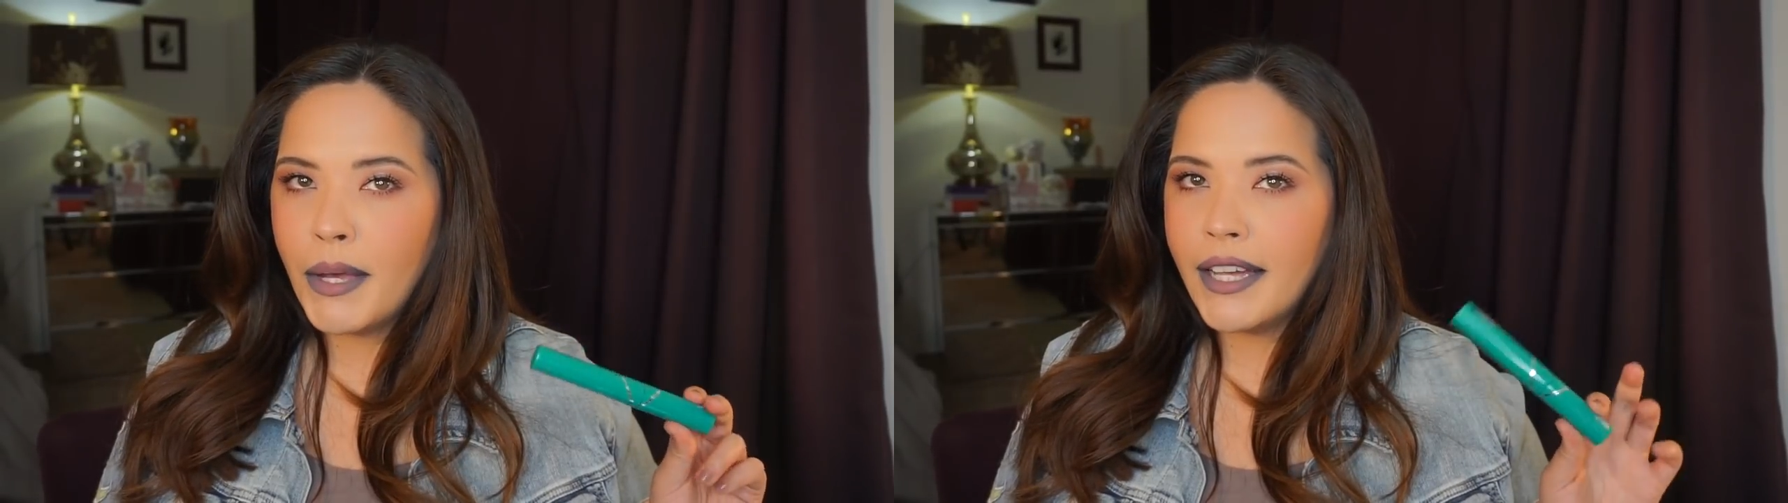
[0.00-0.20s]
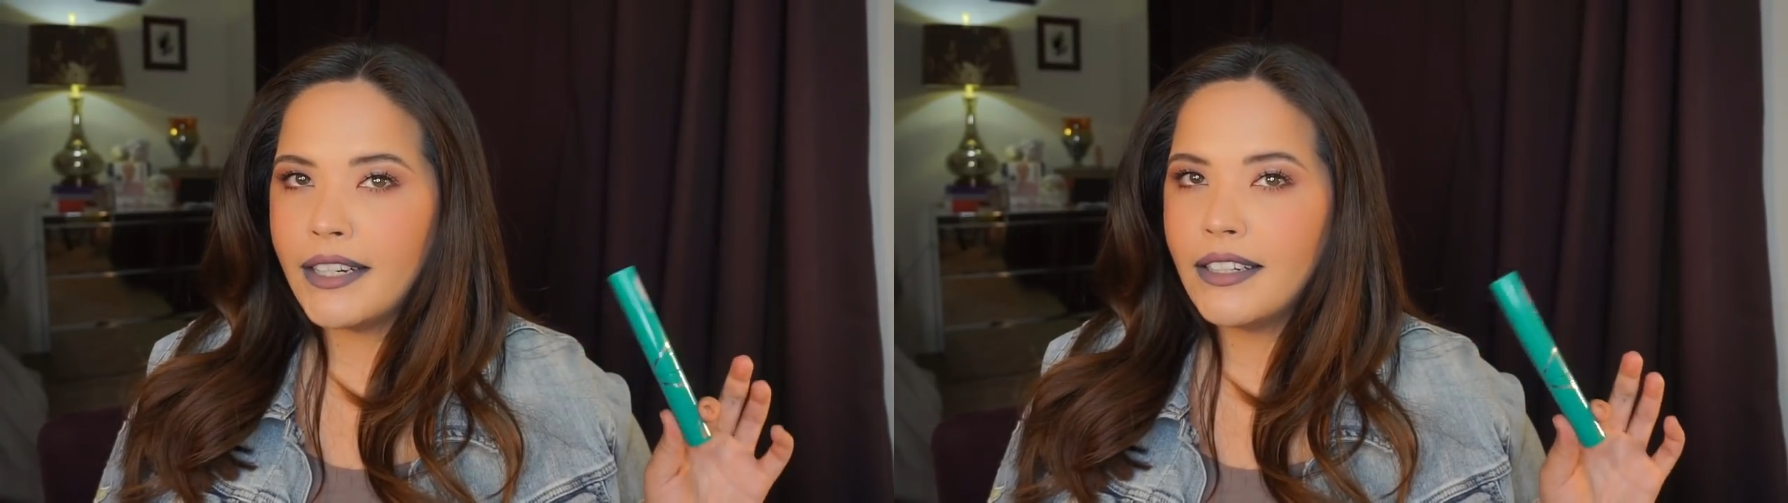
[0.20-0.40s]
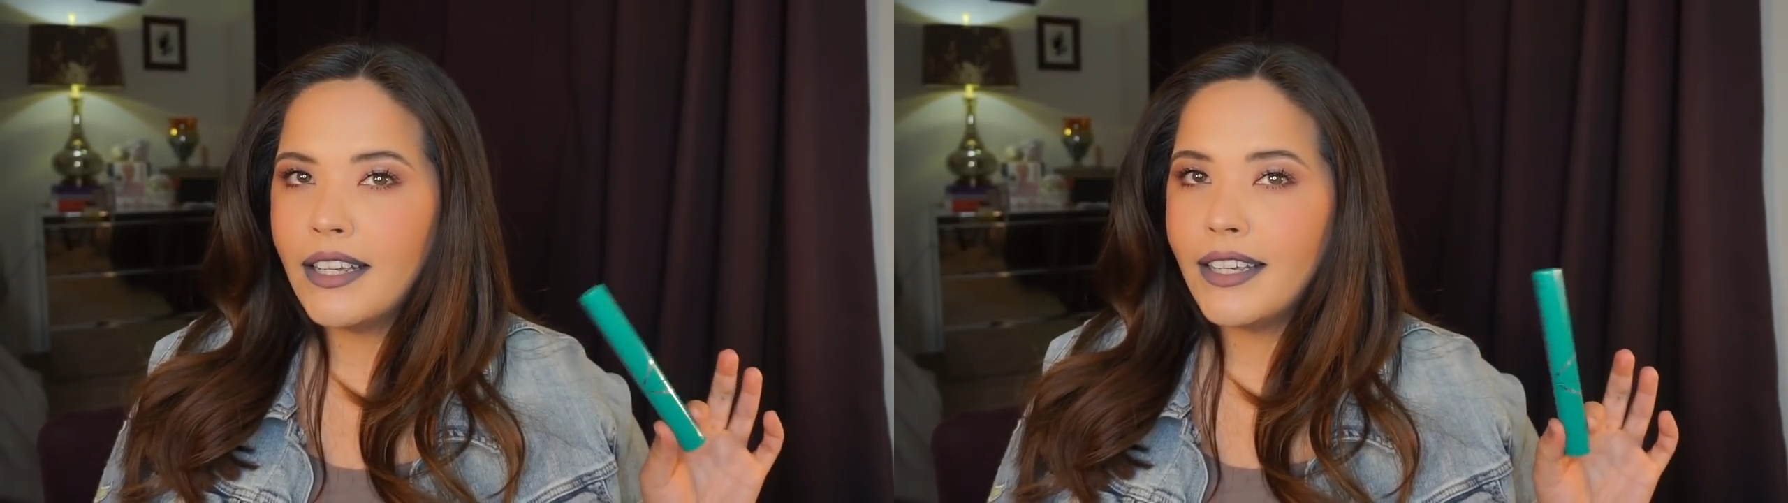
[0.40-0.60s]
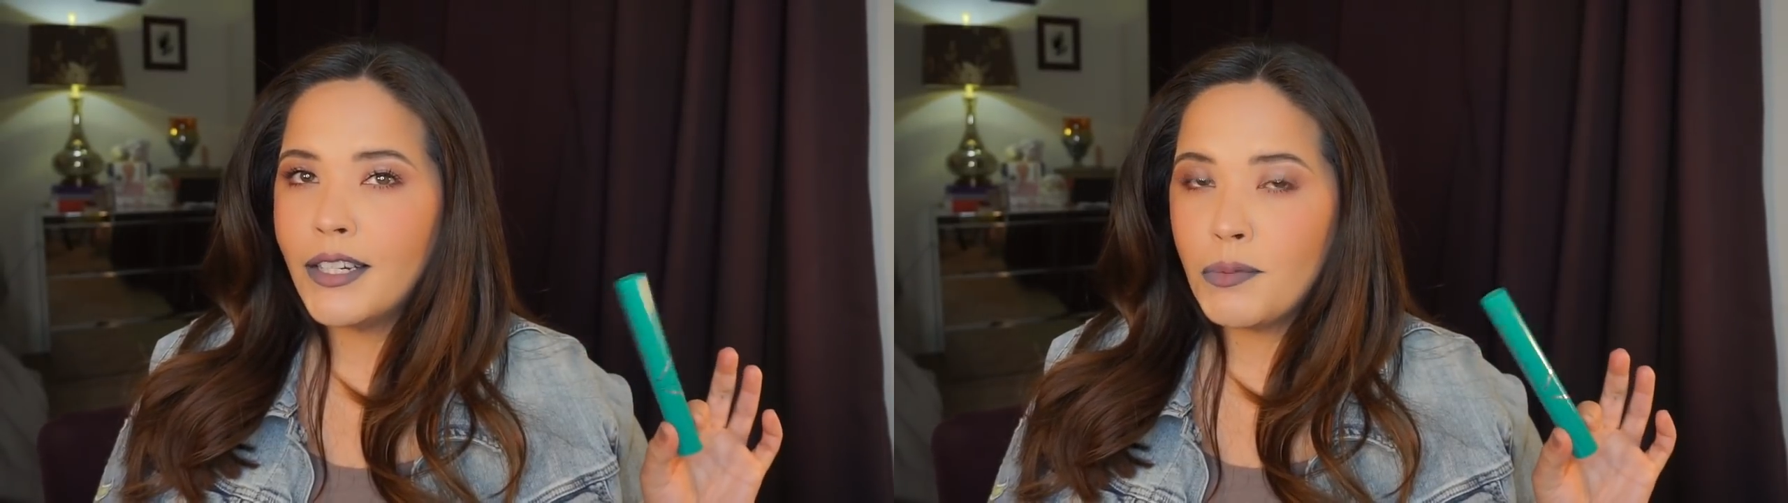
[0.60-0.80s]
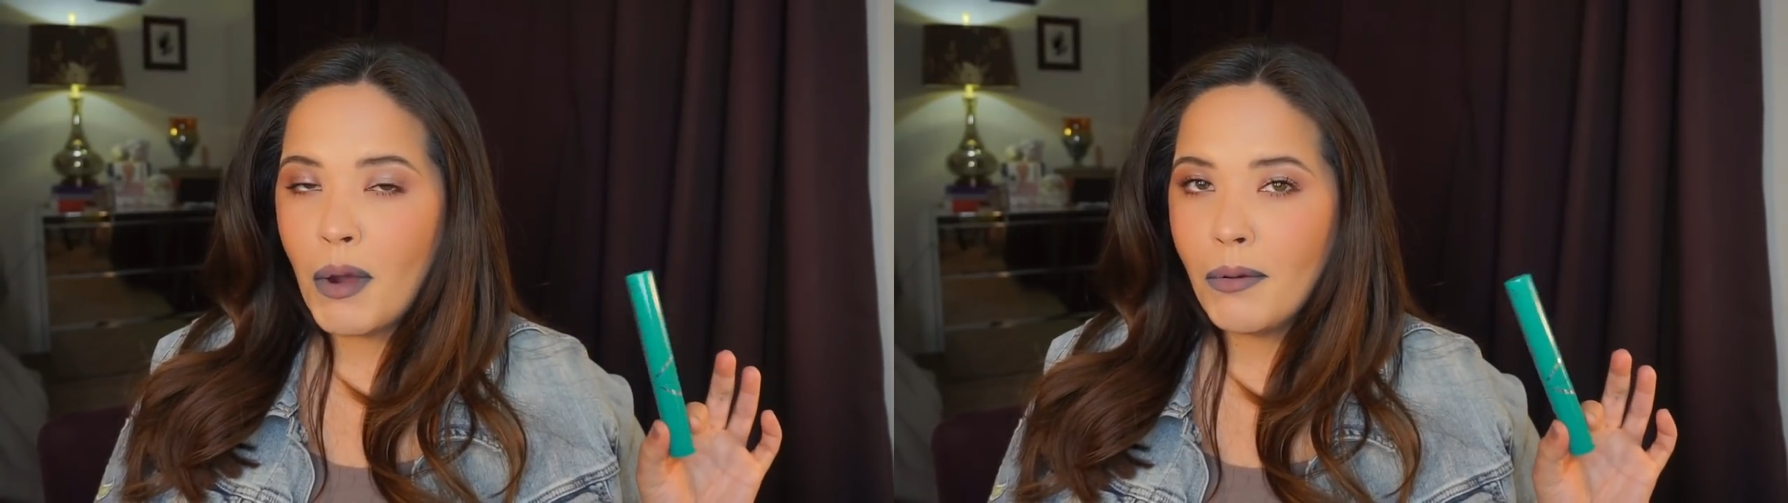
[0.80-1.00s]
but
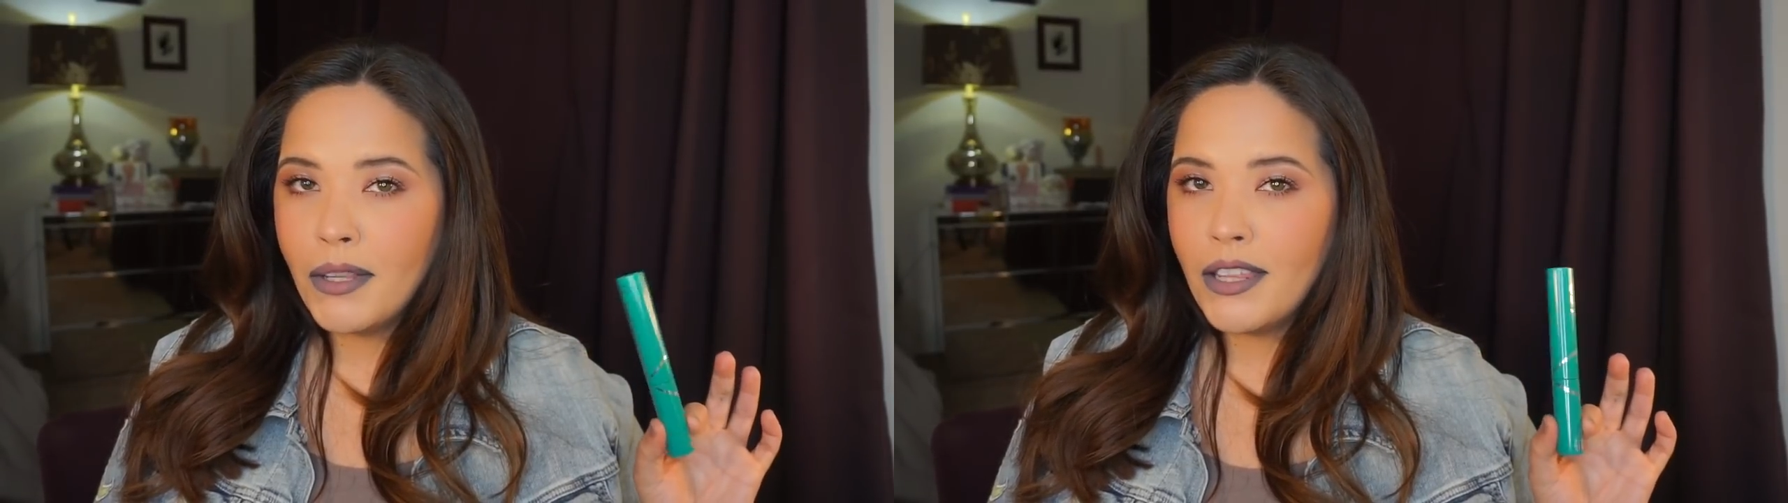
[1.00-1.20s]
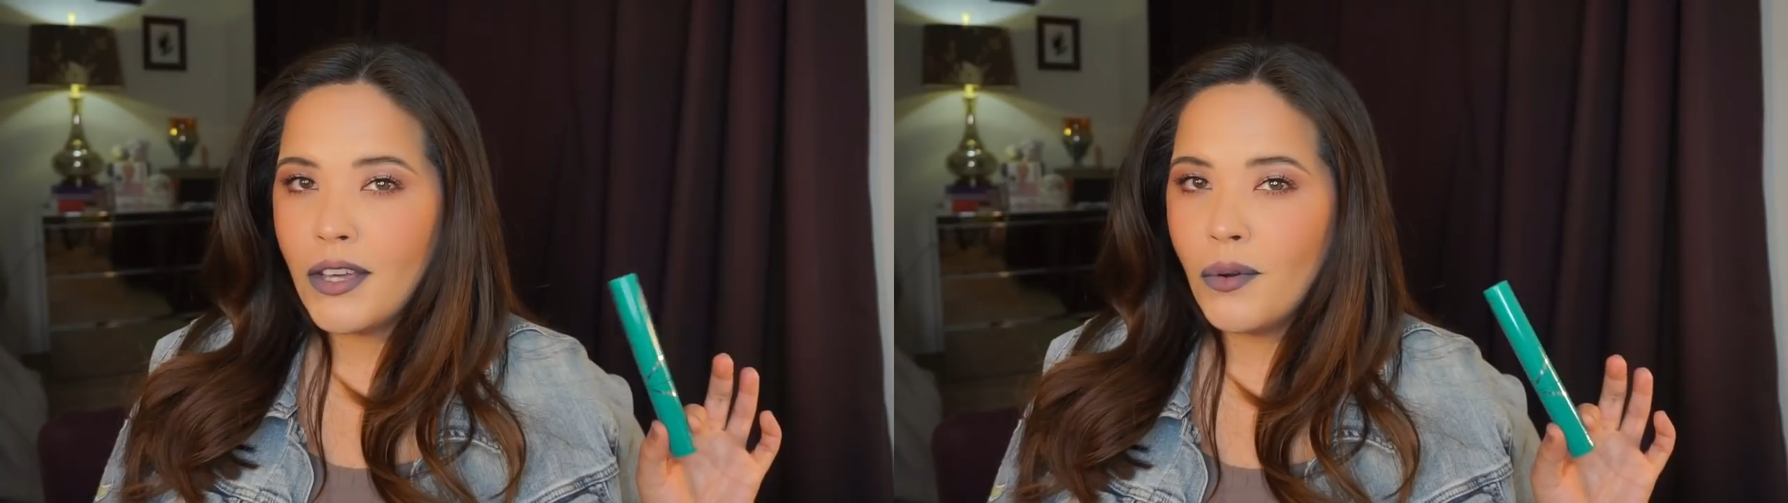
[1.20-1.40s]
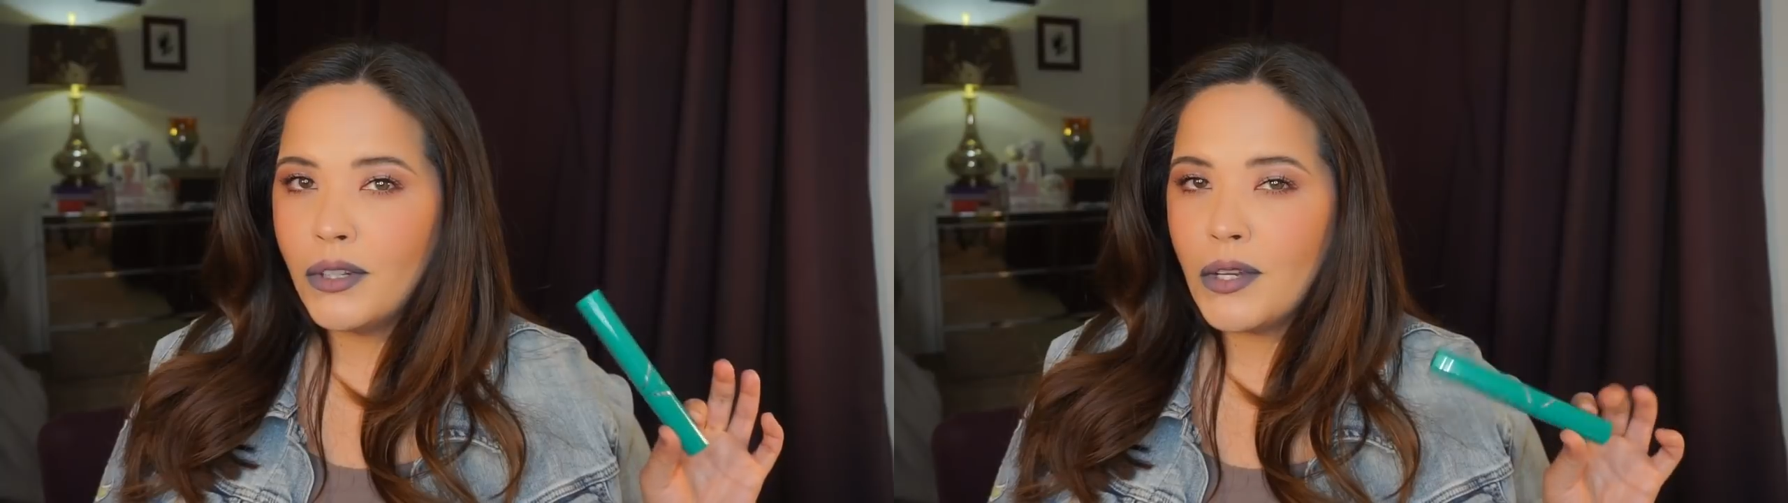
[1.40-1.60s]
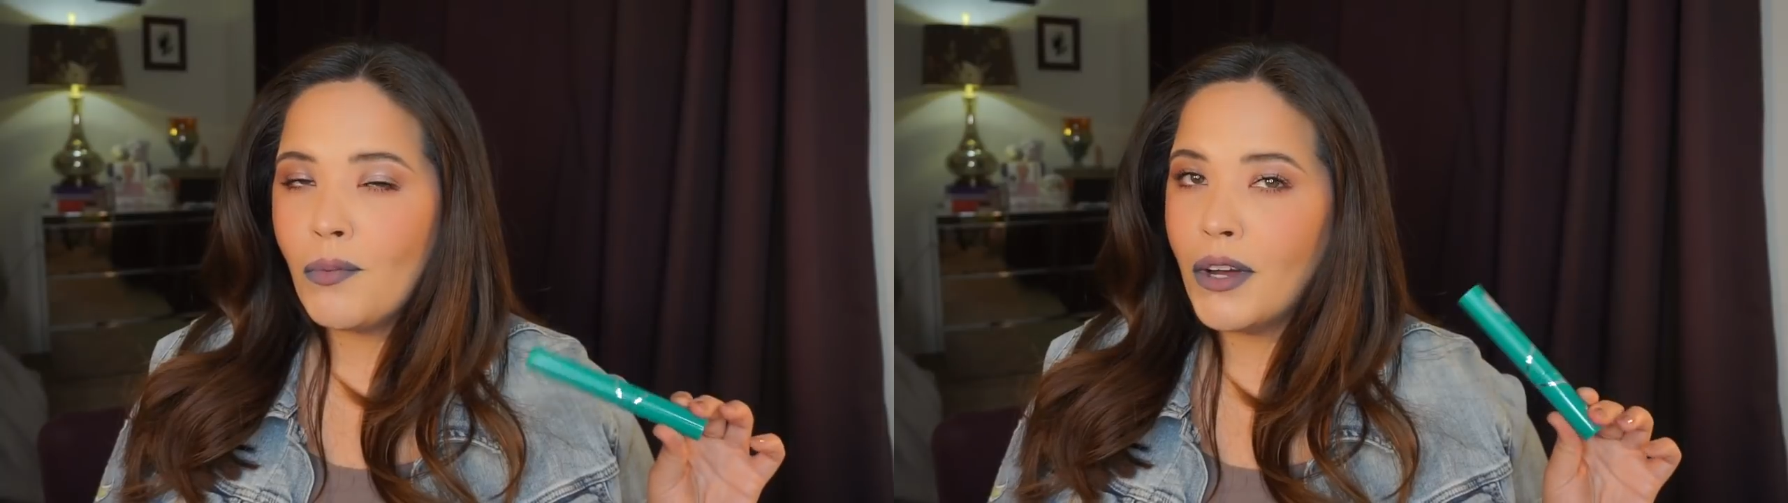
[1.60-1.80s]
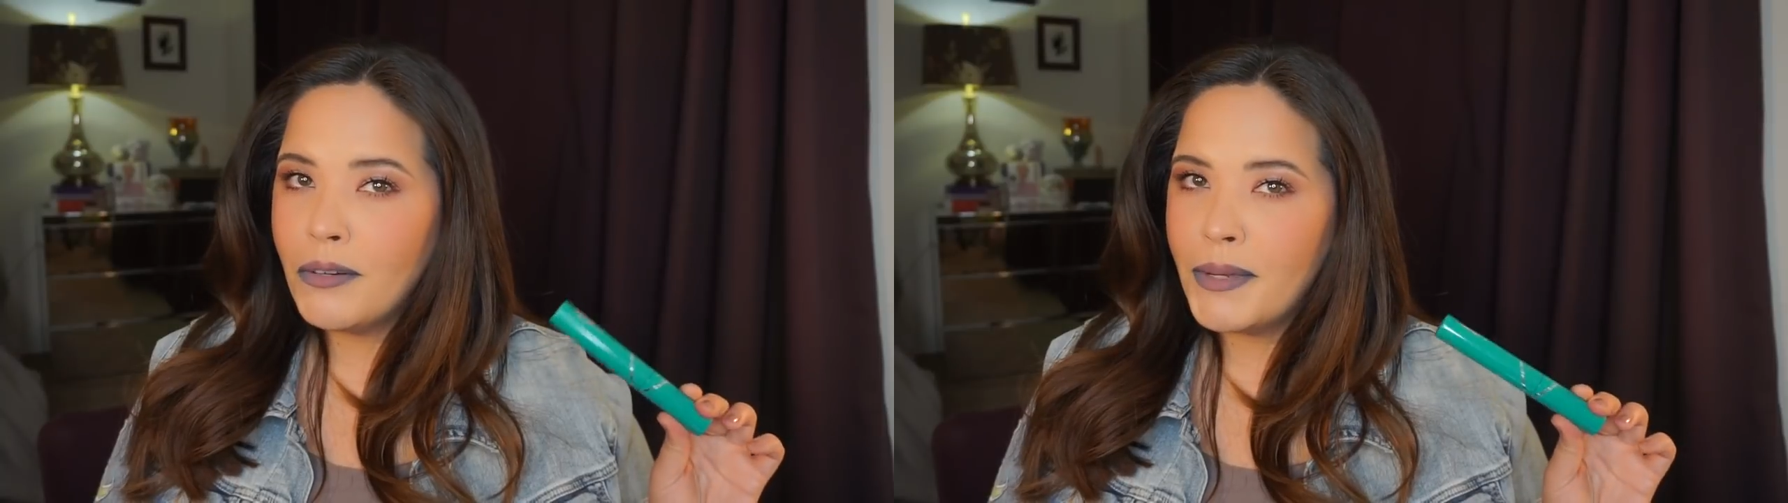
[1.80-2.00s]
it is probably the only
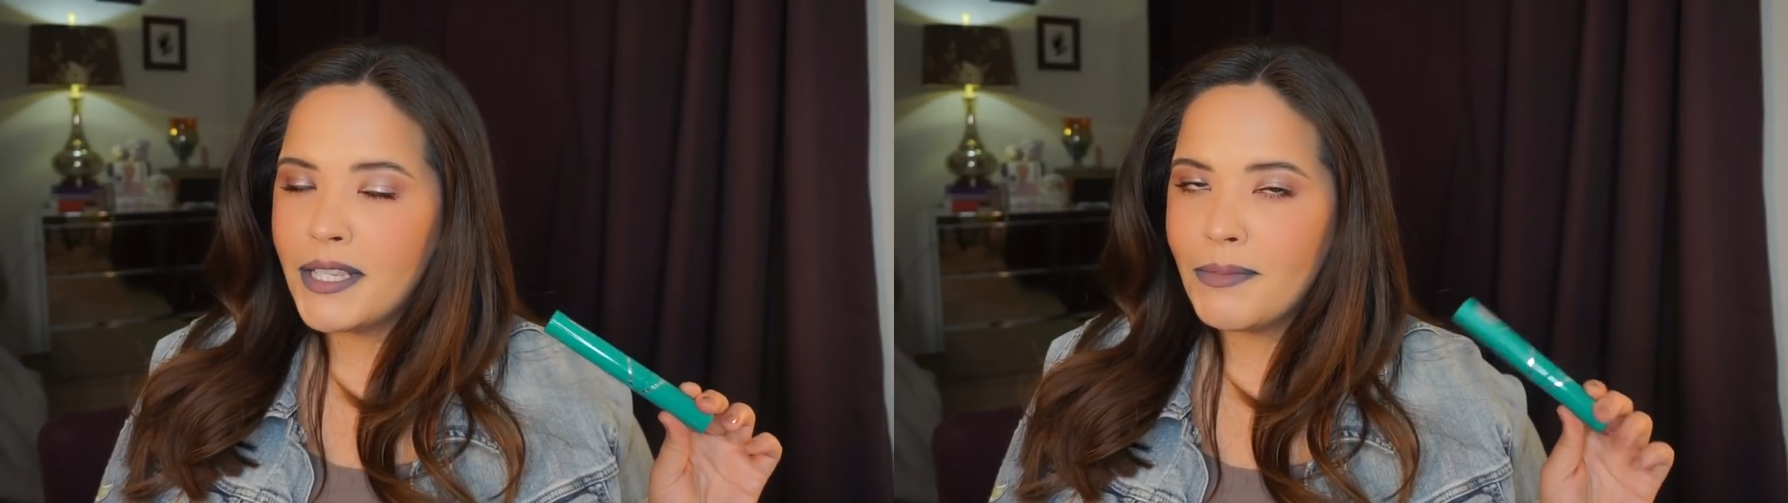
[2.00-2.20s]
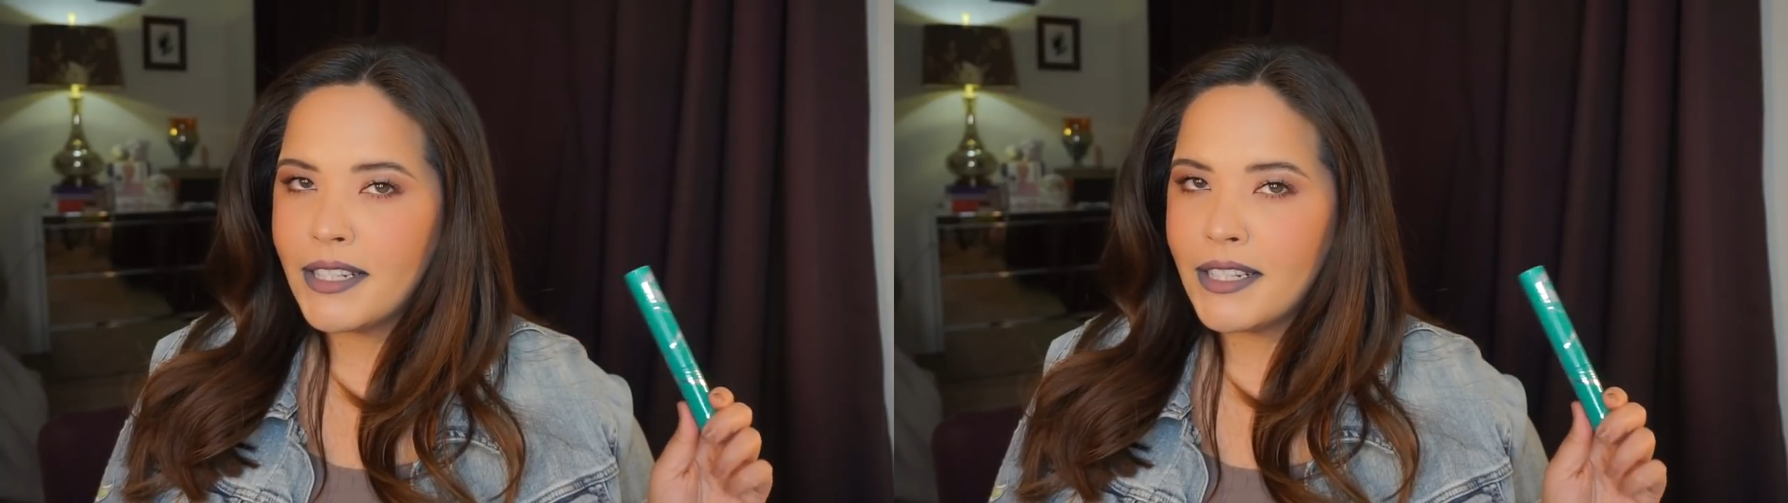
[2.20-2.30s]
water-based